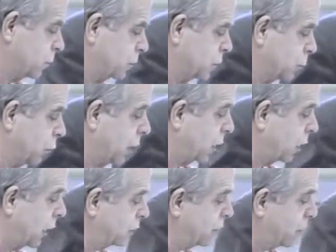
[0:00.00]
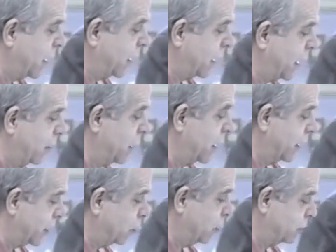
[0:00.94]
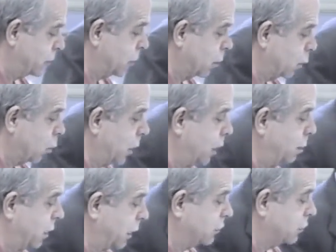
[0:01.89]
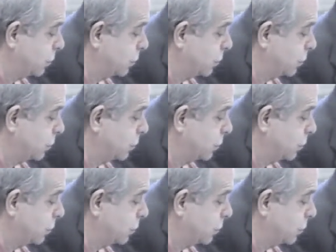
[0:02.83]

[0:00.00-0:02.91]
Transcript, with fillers: some great collection of Medicaid money that we squirreled away, plus